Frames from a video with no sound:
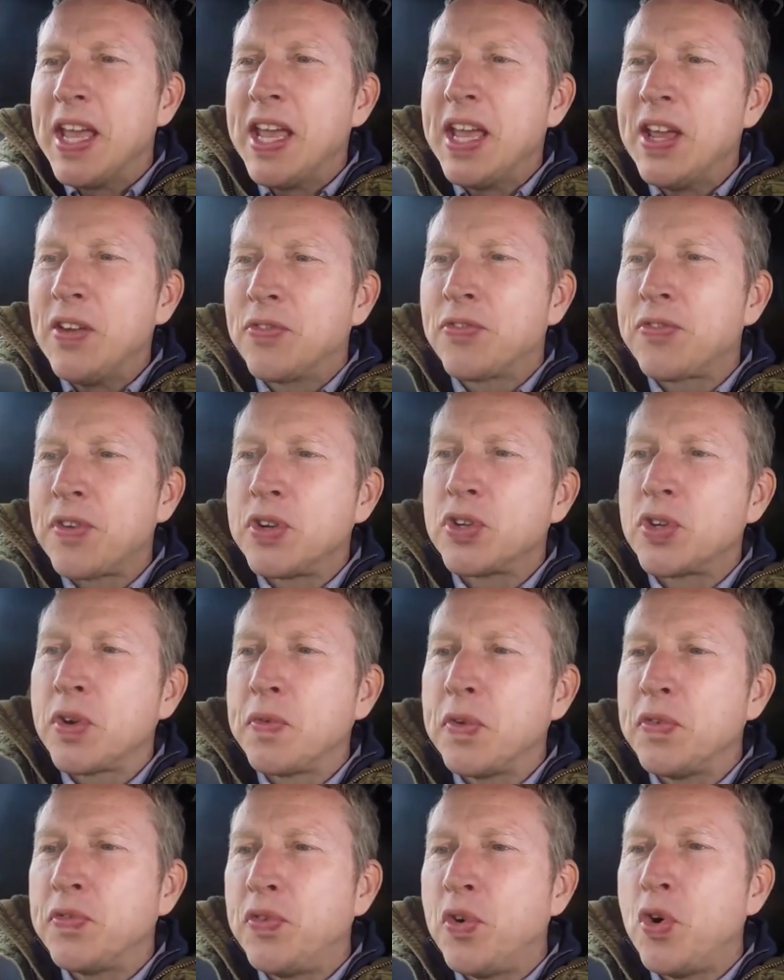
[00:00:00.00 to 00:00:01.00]
In front
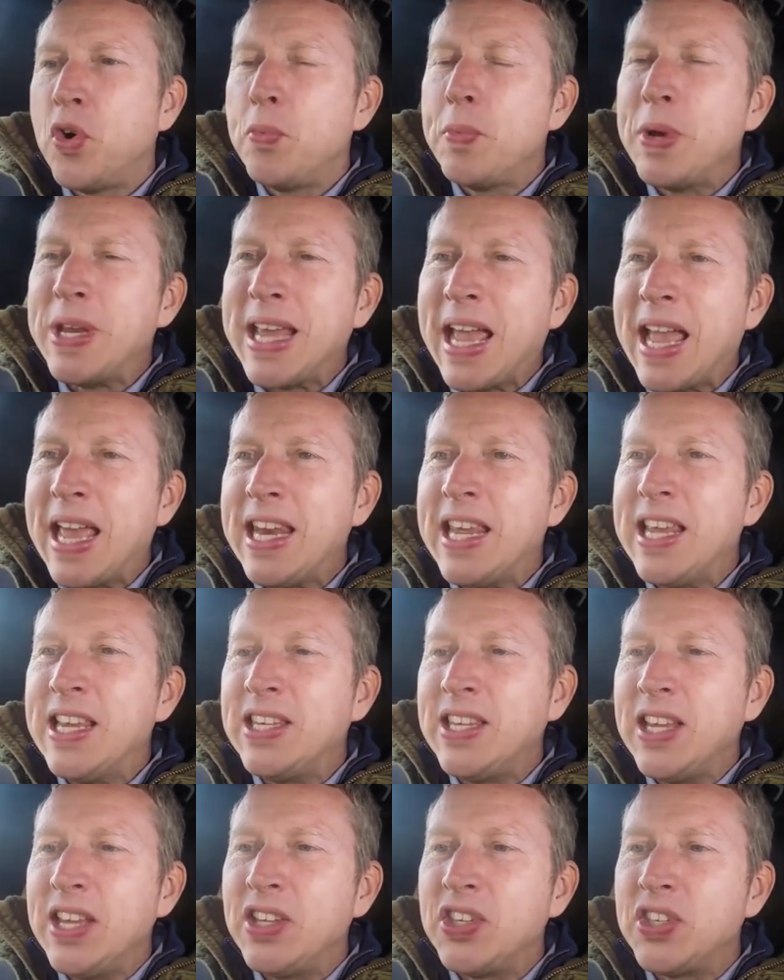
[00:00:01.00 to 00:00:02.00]
driven form, an
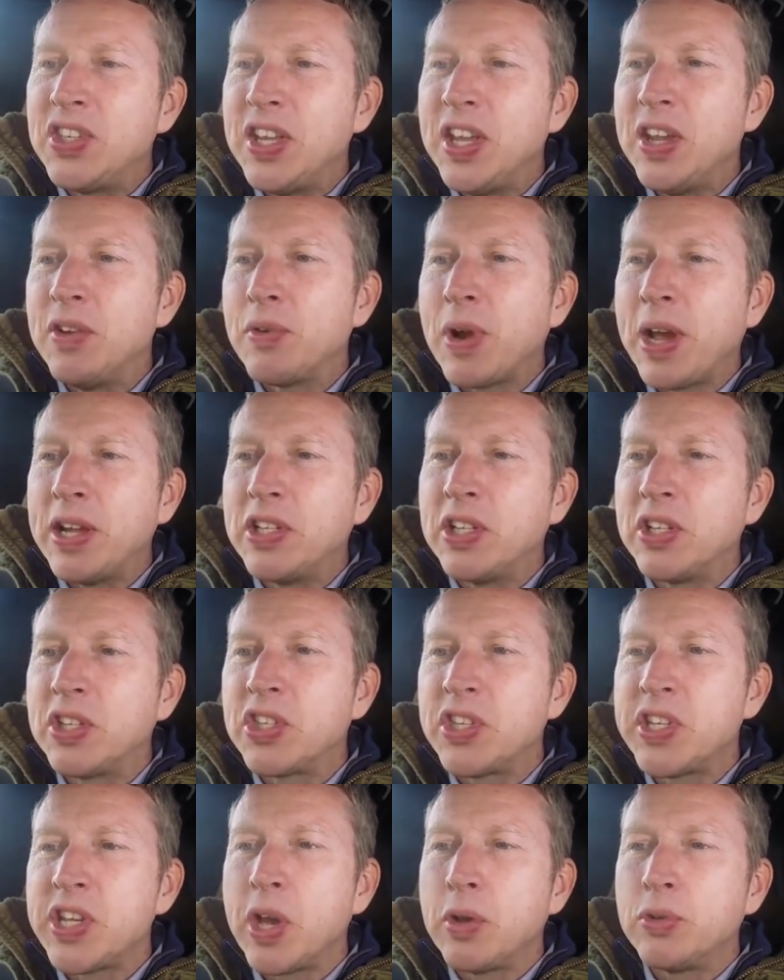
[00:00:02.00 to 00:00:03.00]
NEDC rated
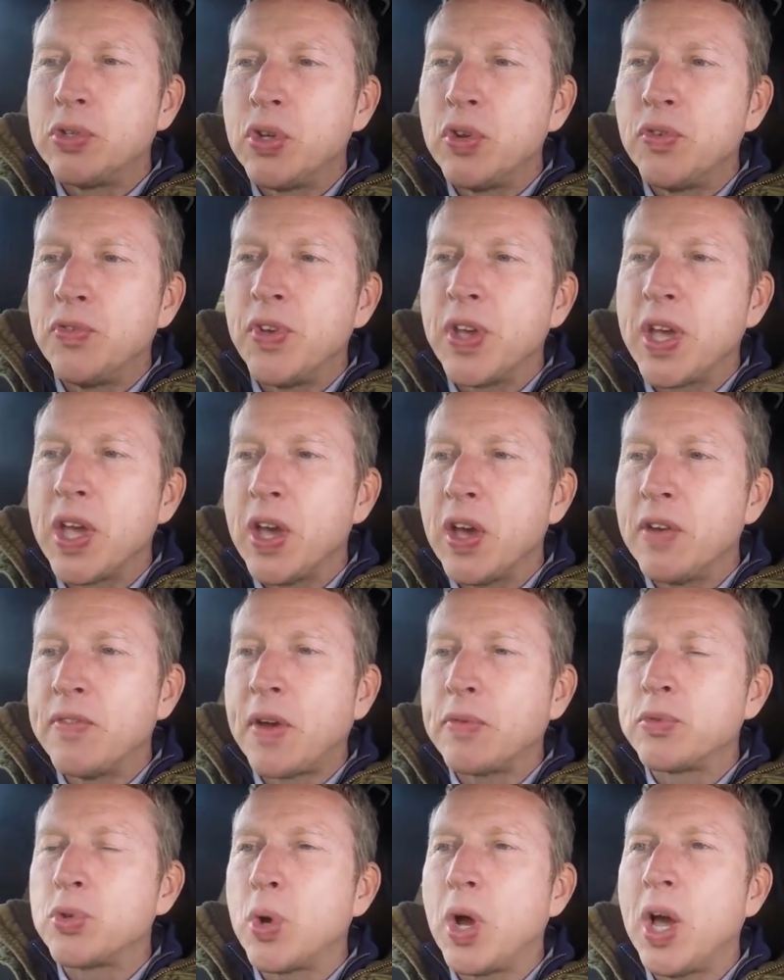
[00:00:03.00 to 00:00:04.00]
CO2 figure
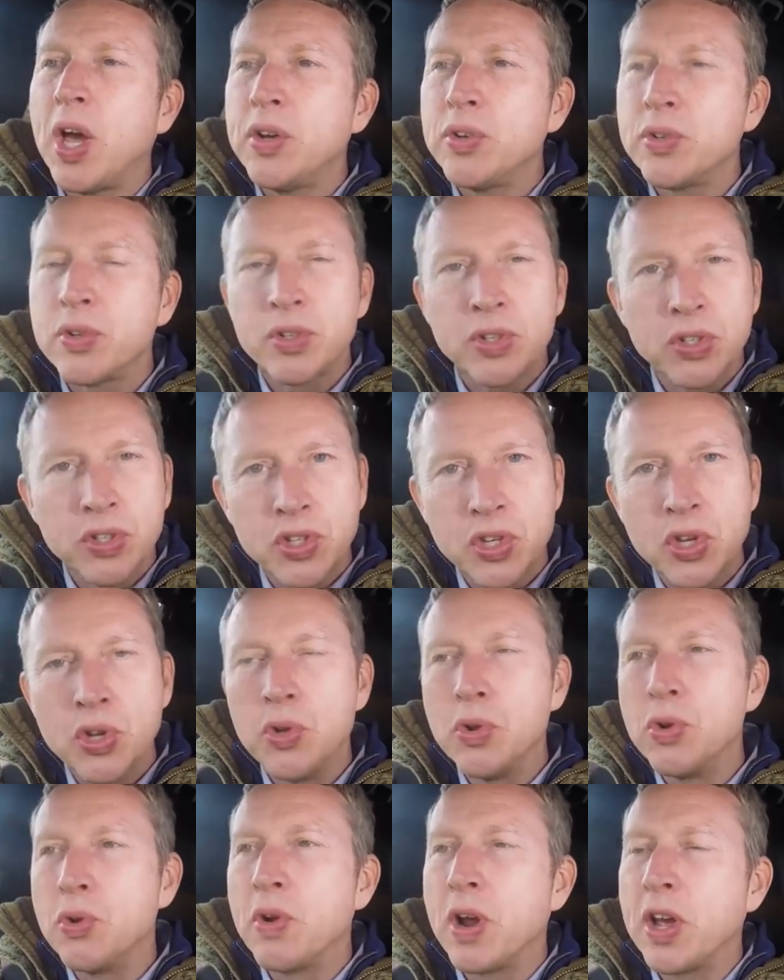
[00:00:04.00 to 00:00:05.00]
of up to
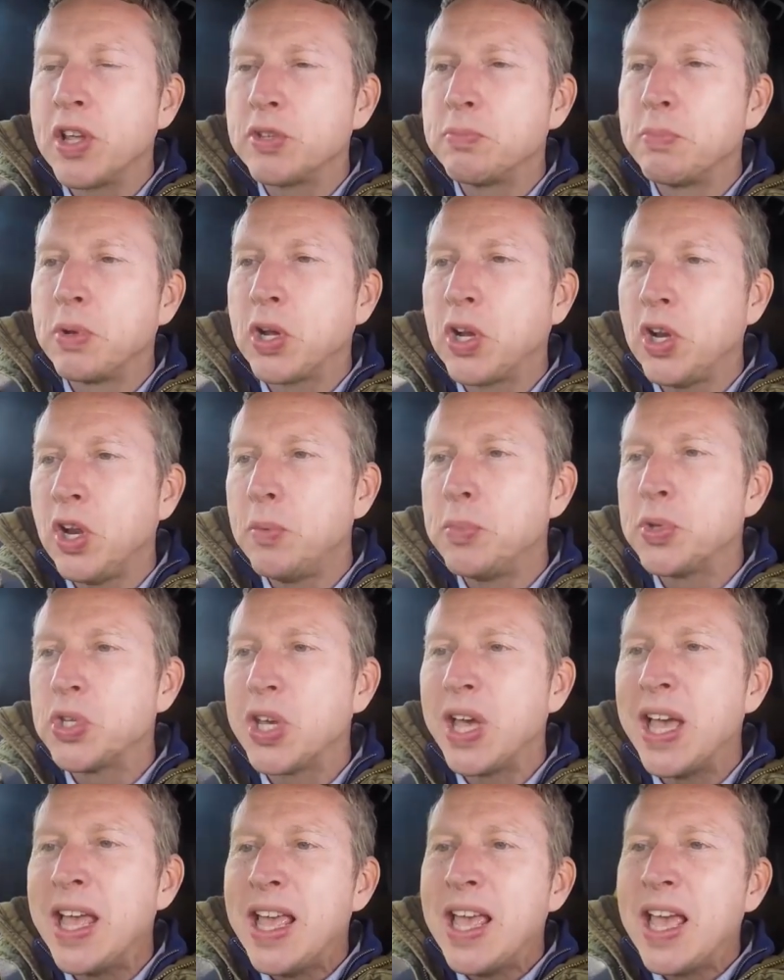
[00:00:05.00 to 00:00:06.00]
102 grams per
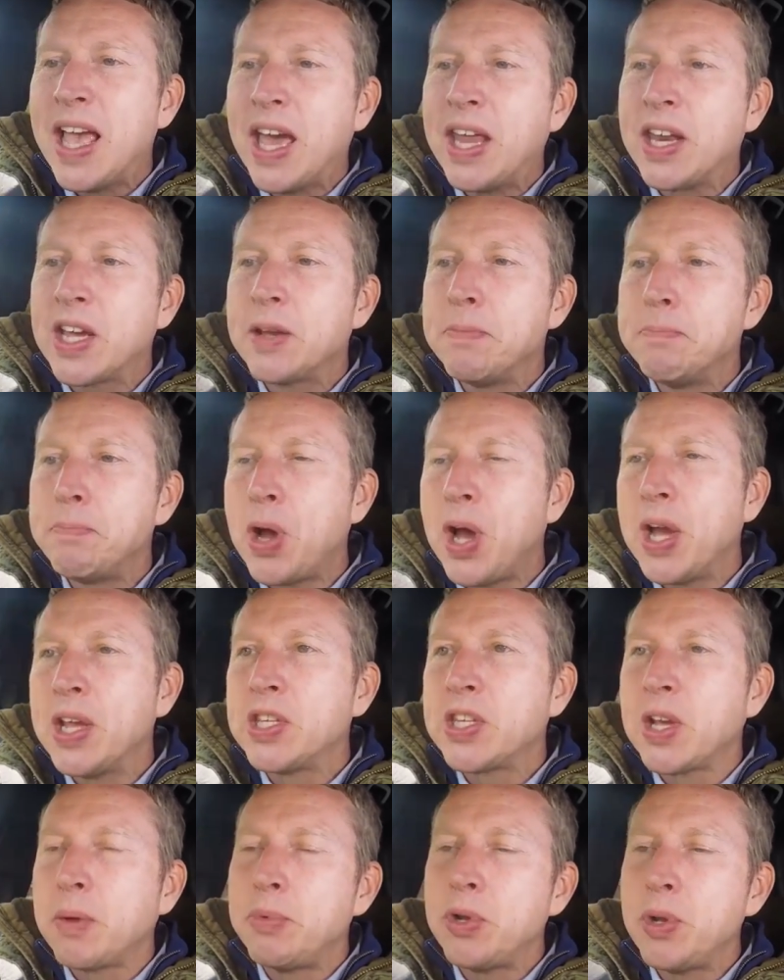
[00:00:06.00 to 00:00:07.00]
kilometre and a
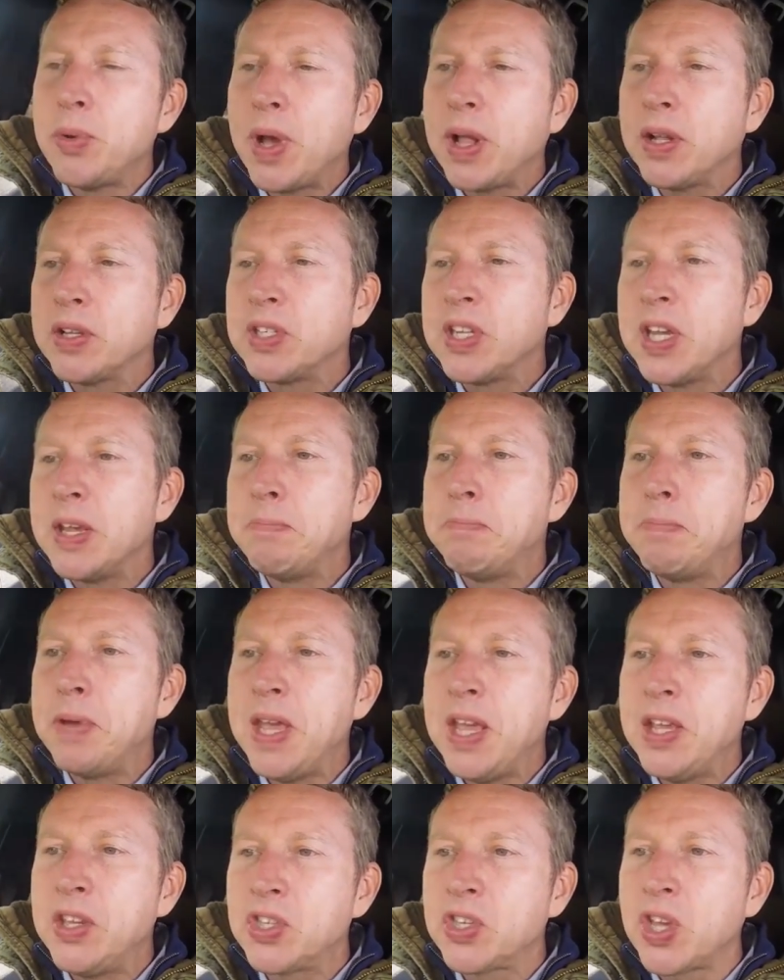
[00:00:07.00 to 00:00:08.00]
combined
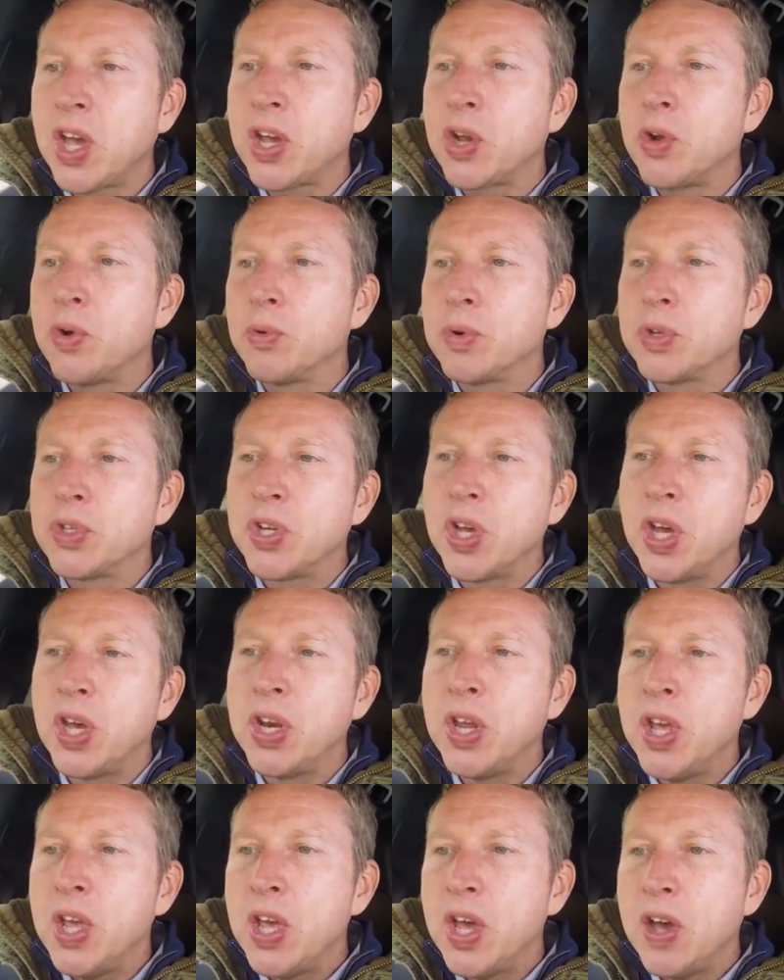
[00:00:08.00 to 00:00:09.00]
WLTP cycle
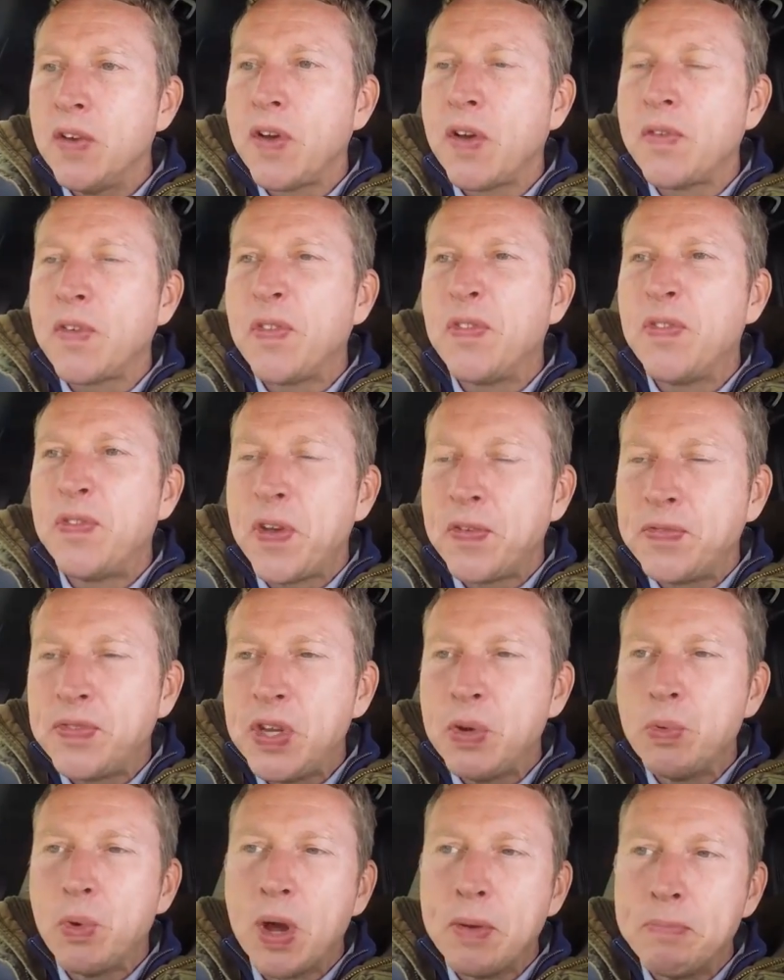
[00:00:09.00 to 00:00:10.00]
return of over
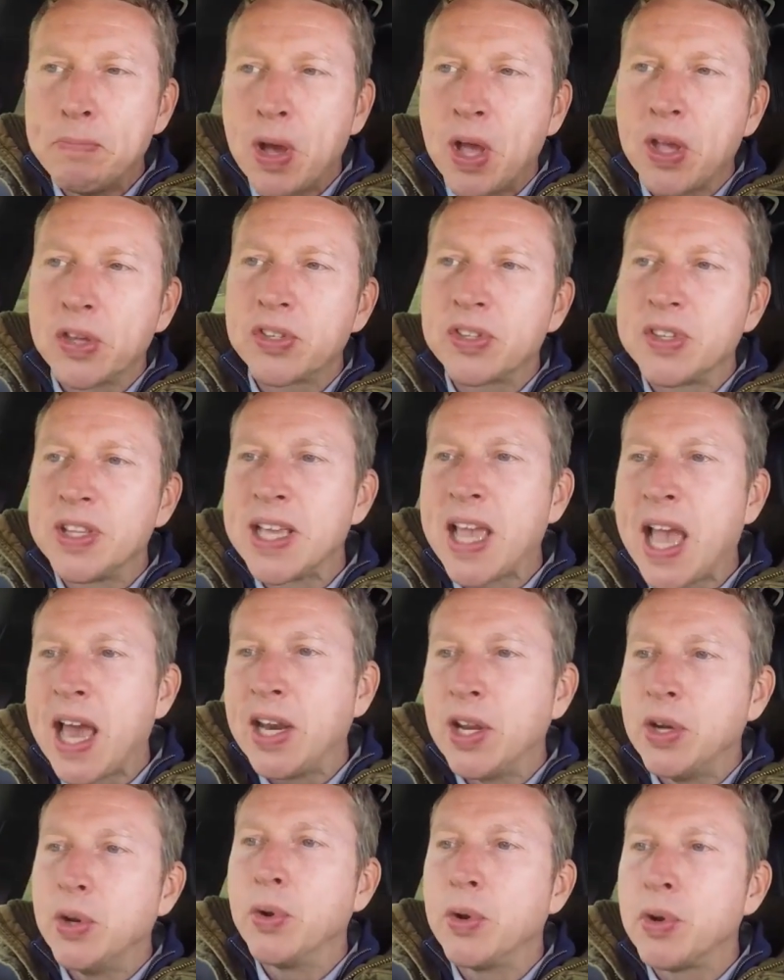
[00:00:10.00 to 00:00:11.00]
51 miles to the
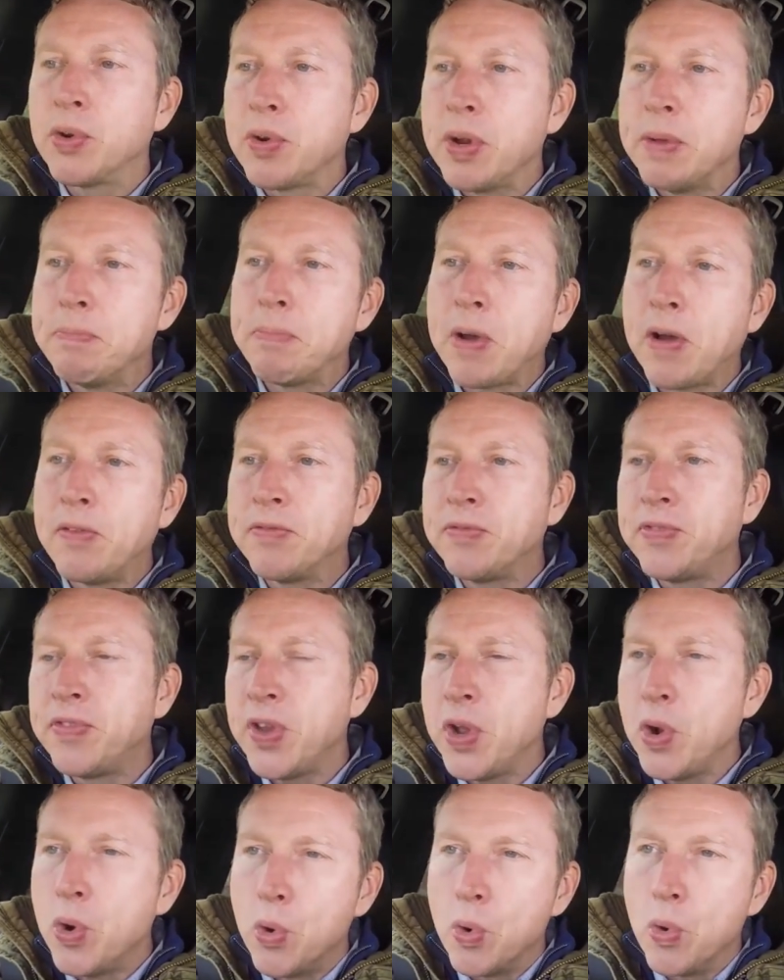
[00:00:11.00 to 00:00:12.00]
gallon on green pump
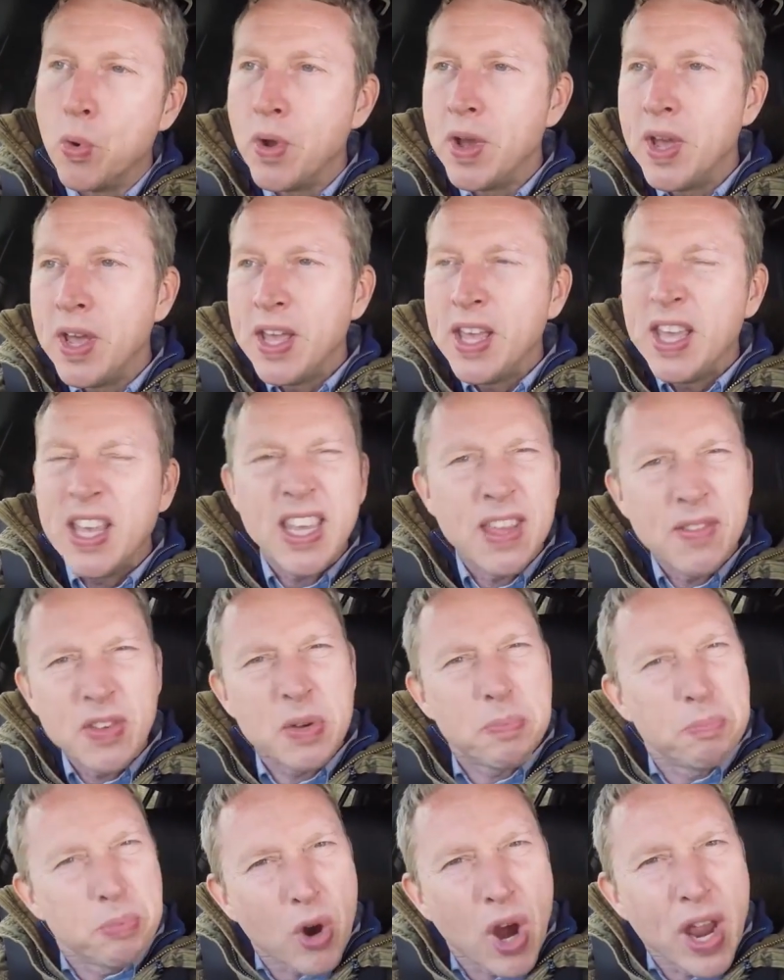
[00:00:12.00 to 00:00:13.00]
fuel give
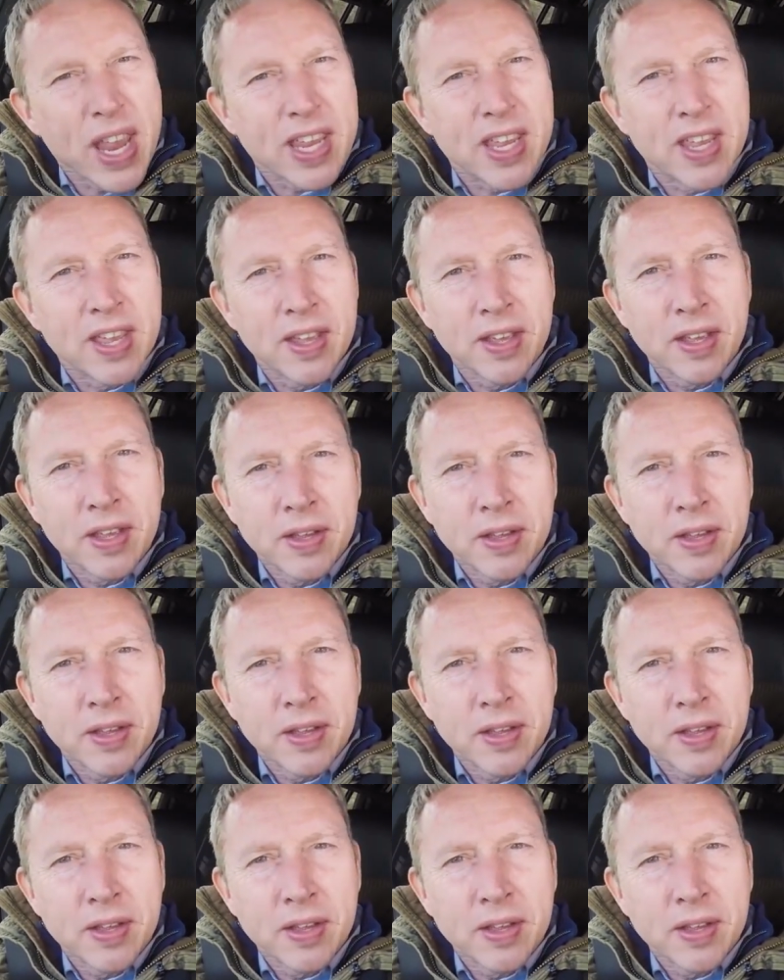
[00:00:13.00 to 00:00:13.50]
it a break.